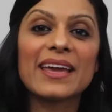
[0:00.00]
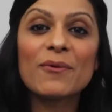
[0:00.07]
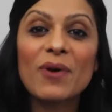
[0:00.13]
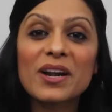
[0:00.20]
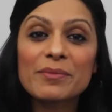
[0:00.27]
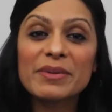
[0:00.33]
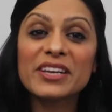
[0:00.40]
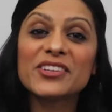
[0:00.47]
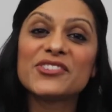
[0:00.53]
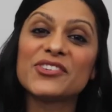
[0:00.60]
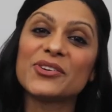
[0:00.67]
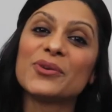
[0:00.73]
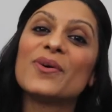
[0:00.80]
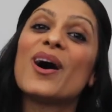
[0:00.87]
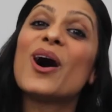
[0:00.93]
They wanted me to
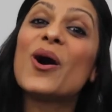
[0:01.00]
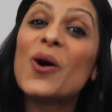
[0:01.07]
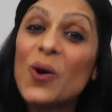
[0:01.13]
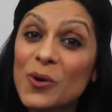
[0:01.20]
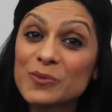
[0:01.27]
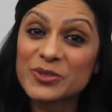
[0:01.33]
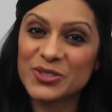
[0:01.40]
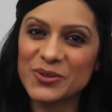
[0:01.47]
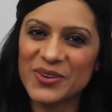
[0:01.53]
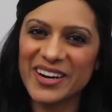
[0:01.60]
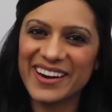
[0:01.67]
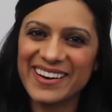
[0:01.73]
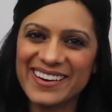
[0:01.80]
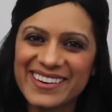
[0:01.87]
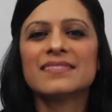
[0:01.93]
do a home
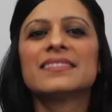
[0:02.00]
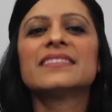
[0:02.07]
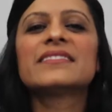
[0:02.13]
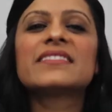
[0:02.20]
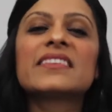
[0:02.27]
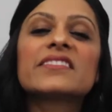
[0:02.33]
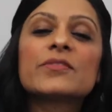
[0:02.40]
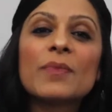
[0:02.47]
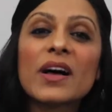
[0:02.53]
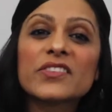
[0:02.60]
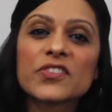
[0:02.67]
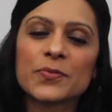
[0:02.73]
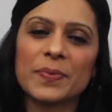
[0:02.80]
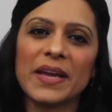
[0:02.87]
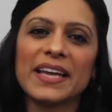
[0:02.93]
tour. Since it's a
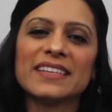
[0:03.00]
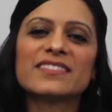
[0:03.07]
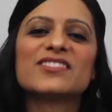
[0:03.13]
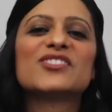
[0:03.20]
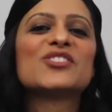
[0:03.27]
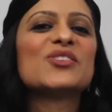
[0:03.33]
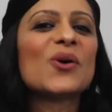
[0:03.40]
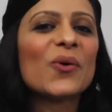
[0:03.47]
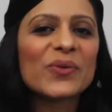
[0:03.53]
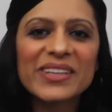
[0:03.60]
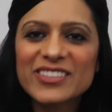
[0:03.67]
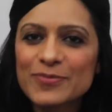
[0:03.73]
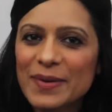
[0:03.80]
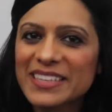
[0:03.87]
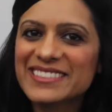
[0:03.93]
small space, don't
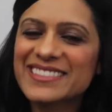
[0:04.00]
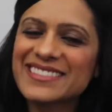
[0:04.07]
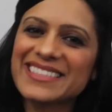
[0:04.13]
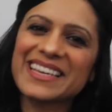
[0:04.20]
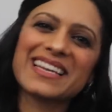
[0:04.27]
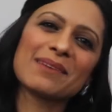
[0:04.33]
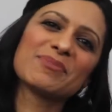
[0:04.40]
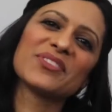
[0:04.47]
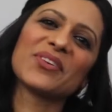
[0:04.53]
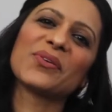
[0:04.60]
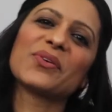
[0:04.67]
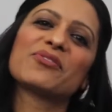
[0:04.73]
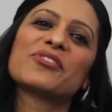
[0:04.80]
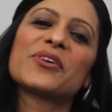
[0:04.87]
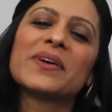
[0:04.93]
expect to see an
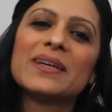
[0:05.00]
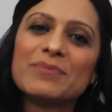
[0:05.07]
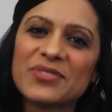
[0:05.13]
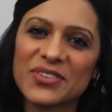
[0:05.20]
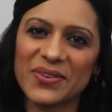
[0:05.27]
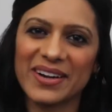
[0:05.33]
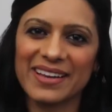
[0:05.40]
episode of Cribs or